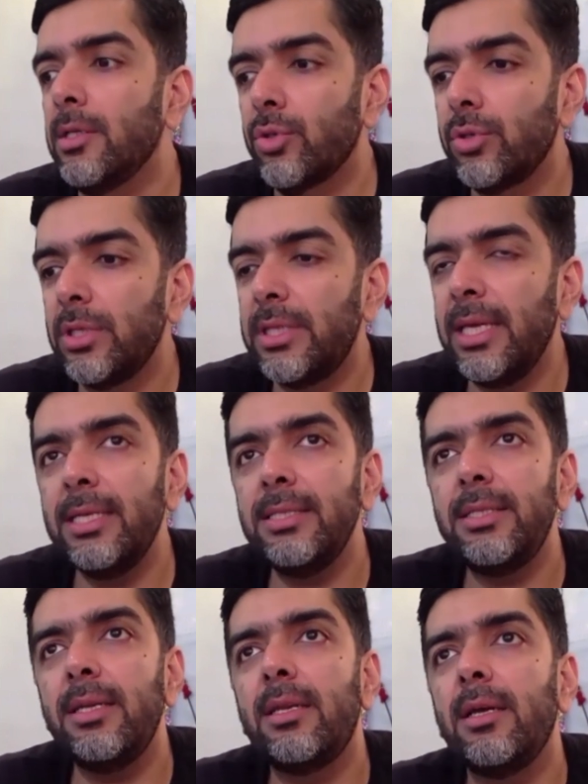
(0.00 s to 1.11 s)
So the thing
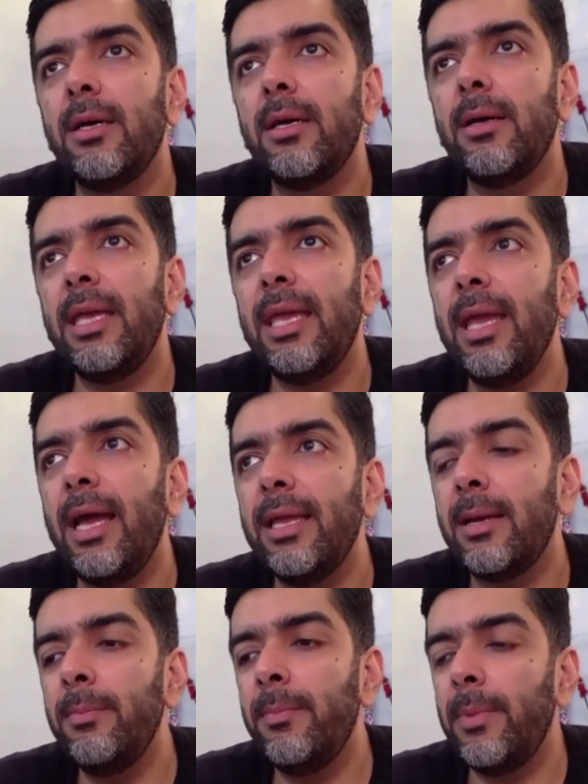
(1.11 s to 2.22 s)
is that I
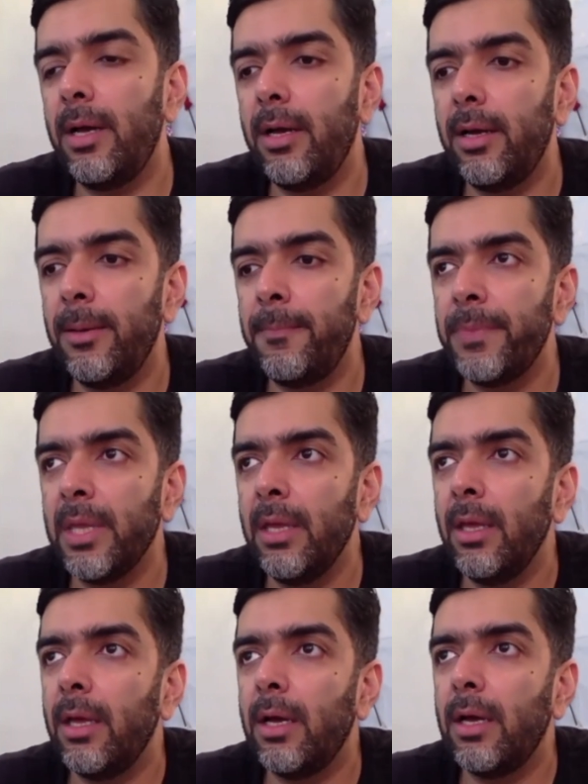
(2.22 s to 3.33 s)
come.
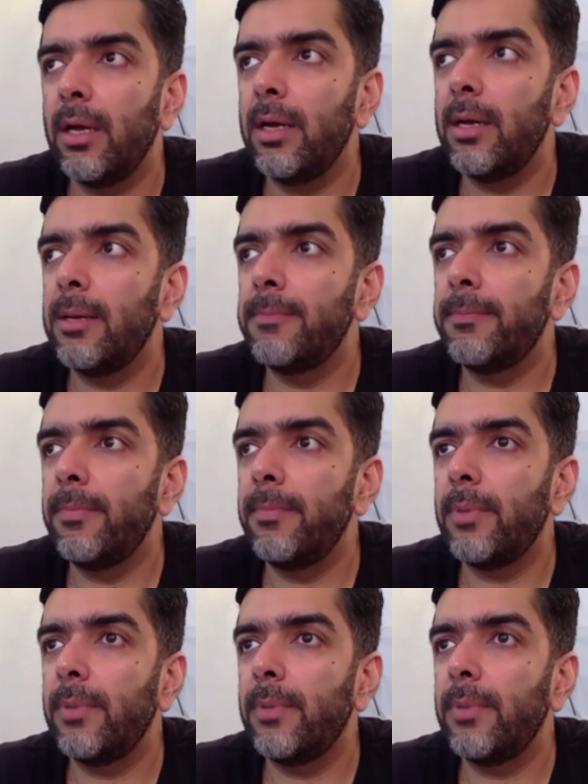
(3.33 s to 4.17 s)
Uh,